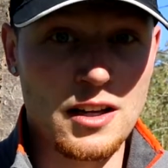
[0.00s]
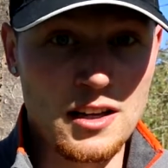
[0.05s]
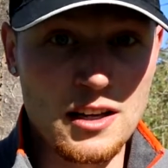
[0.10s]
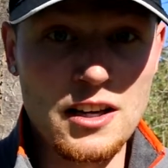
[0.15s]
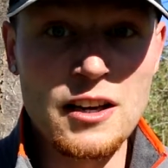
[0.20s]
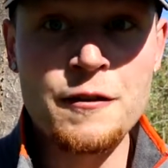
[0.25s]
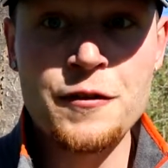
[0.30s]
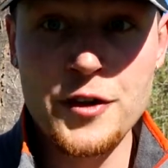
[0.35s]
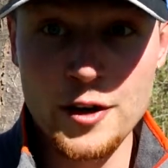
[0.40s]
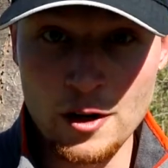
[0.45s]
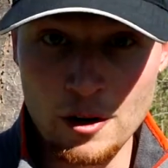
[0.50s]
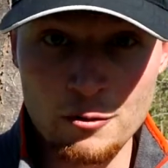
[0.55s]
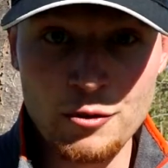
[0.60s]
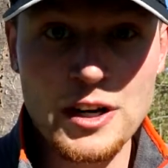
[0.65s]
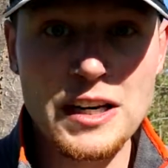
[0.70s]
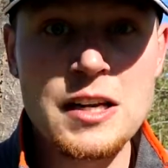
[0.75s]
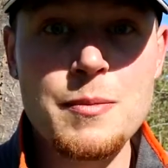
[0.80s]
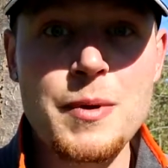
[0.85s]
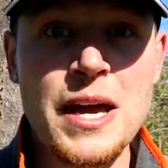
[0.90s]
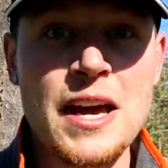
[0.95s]
if they're a
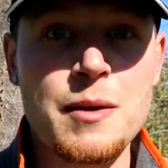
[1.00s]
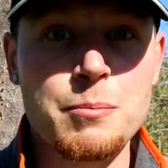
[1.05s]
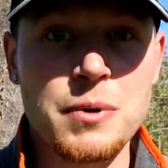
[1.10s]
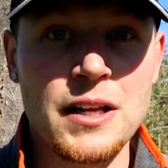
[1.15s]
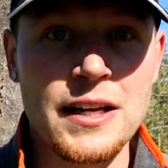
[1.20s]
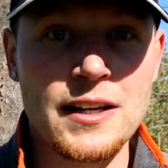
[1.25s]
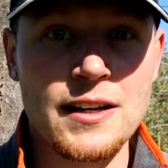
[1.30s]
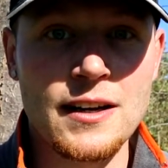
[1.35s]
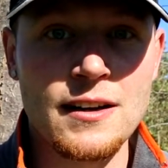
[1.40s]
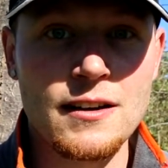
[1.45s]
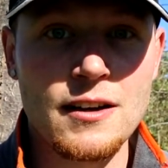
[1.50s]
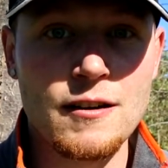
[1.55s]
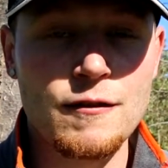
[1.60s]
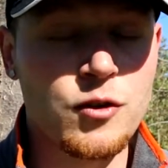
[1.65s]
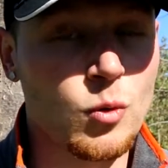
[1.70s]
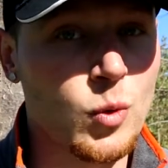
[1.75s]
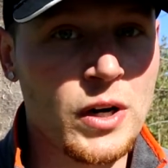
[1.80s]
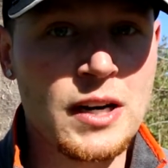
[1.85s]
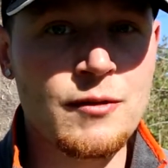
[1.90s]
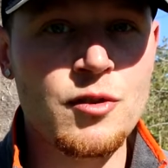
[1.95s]
really bad bleeder,
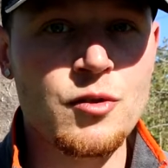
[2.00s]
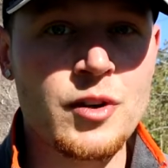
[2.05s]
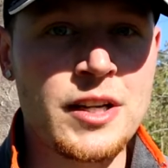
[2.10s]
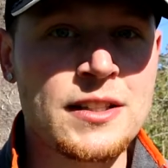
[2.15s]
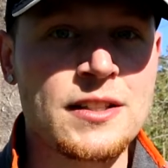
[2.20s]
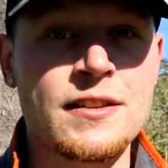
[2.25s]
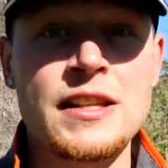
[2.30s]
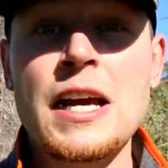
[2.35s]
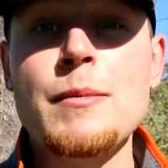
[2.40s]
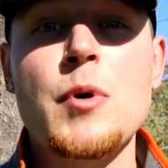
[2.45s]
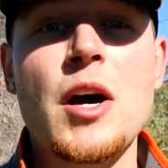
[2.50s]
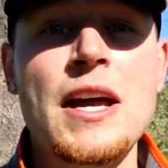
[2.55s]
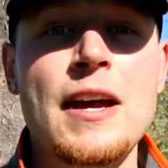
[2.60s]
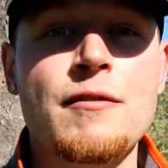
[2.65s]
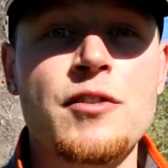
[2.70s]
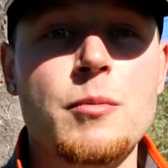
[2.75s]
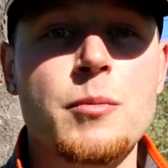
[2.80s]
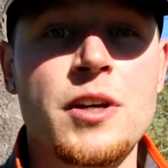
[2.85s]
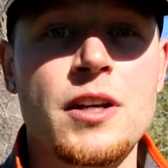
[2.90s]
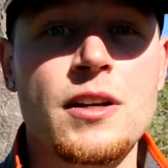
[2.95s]
for whatever reason, they might
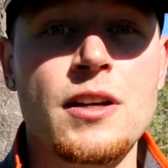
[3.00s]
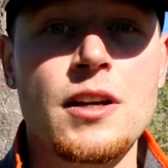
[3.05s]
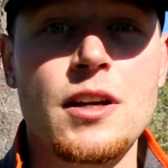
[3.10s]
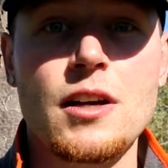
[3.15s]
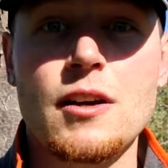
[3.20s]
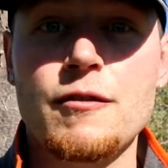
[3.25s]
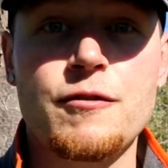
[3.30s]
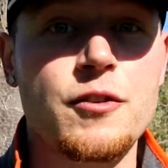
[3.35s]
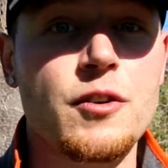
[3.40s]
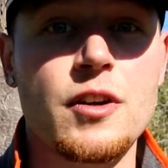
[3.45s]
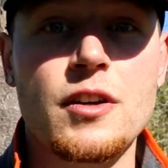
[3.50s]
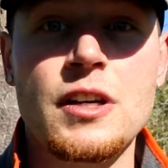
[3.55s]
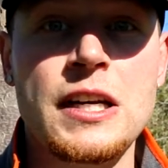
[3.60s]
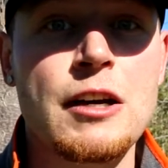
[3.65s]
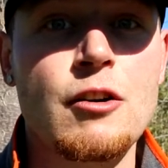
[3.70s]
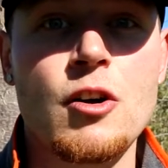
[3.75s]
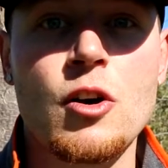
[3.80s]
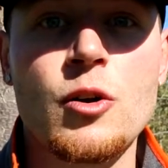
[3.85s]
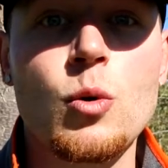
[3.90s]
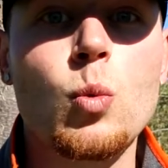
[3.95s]
have them in for
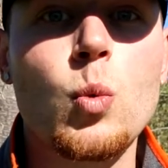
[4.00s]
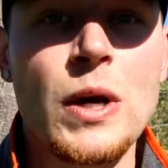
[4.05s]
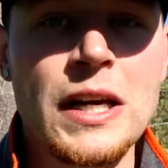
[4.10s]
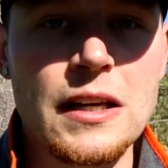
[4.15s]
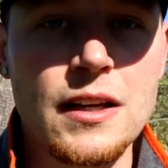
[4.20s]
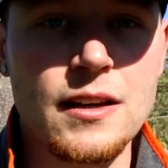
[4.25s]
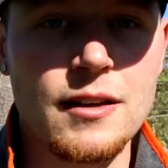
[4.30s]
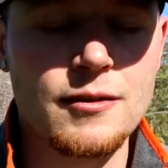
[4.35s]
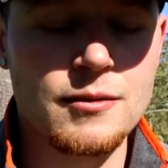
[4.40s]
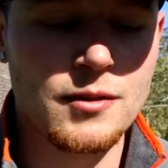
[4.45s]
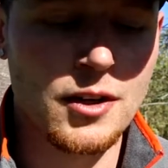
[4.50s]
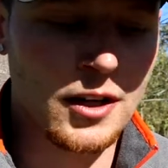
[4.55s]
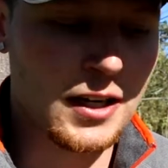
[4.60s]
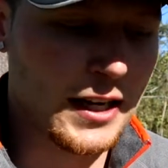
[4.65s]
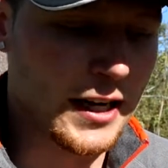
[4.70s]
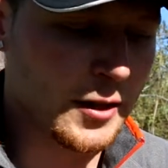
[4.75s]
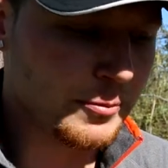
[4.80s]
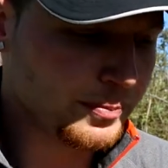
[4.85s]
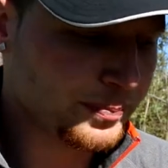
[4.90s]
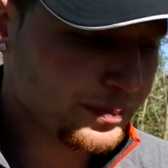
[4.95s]
near on a week,
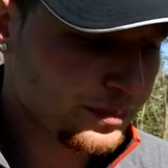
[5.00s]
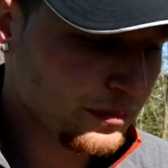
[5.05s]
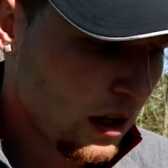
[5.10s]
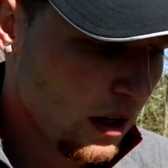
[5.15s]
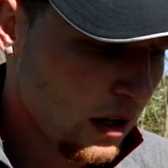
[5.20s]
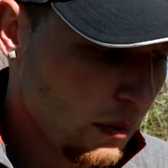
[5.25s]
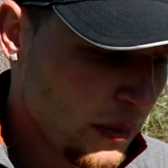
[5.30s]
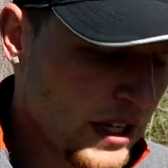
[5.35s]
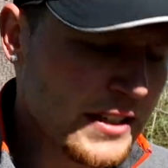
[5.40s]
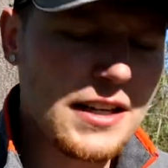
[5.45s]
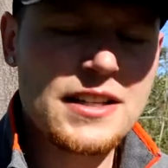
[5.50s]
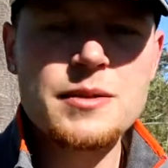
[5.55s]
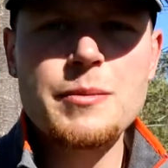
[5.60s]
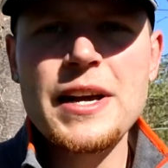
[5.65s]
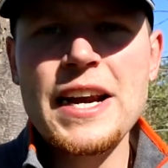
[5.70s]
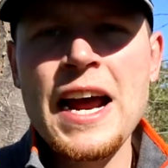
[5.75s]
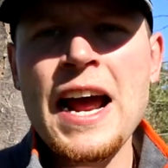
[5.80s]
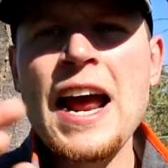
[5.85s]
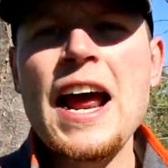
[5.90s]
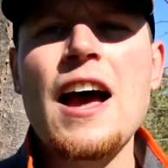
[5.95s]
okay? But it doesn't
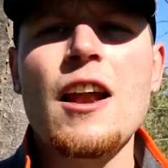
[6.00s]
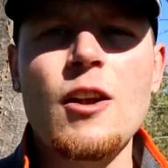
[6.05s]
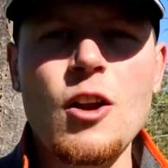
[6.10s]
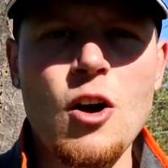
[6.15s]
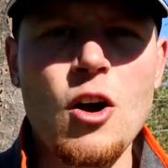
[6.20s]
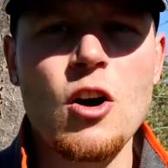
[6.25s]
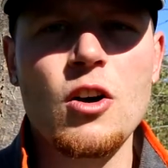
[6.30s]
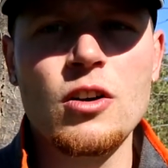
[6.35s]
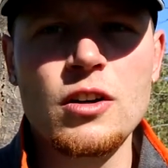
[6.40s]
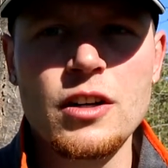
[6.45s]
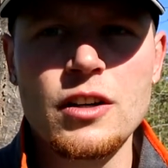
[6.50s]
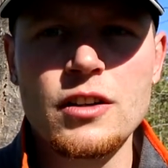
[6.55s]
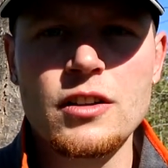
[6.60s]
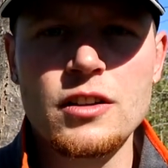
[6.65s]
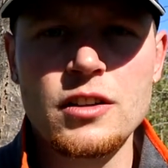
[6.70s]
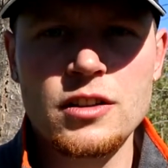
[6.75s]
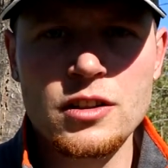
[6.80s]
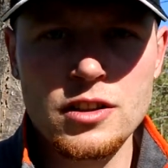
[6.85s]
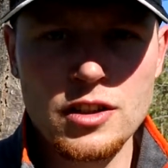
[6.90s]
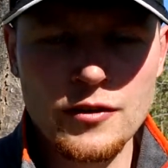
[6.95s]
matter how long
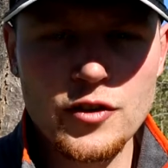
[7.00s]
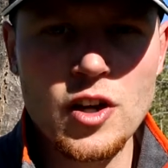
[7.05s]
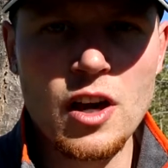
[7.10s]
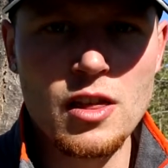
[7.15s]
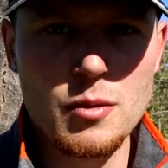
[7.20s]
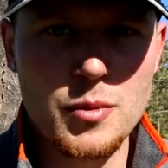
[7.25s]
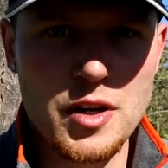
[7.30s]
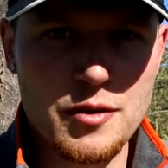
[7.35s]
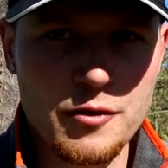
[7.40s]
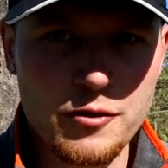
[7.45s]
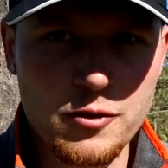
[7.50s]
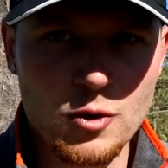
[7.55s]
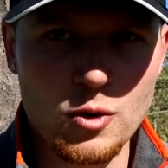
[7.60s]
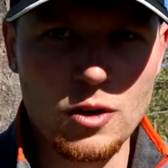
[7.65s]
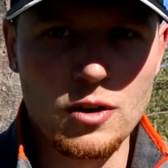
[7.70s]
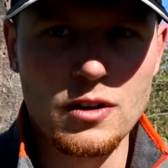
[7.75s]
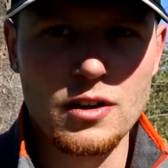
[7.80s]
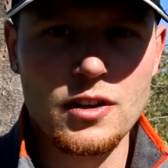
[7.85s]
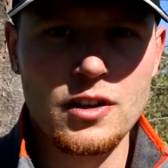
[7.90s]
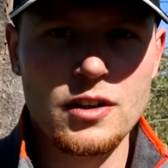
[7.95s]
you've got them in
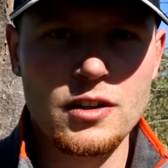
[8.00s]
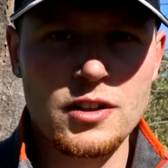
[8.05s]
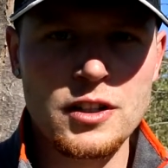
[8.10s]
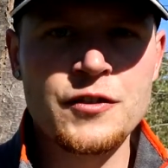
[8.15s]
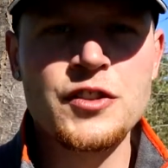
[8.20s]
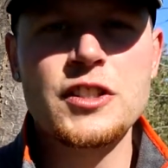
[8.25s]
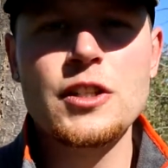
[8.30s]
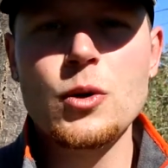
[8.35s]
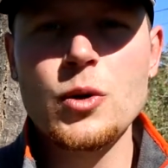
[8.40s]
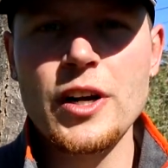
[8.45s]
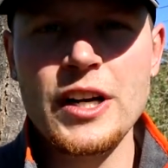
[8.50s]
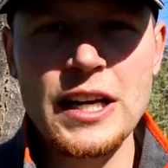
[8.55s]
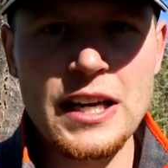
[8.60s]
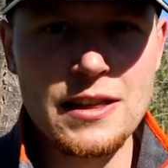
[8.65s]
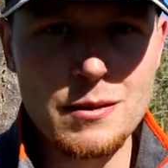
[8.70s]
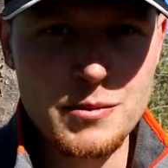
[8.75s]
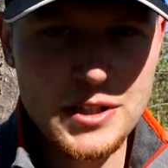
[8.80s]
for. You've still got to get them